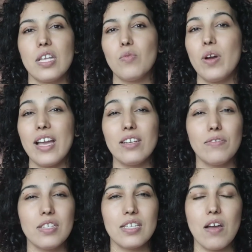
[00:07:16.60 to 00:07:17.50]
and what kind
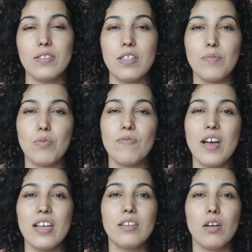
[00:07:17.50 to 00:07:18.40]
of discounts they
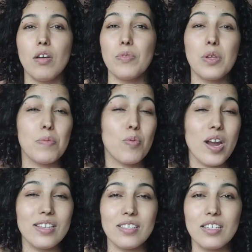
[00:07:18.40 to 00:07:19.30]
provide, their
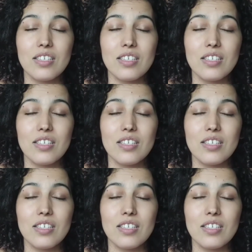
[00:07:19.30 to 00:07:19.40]
pricing.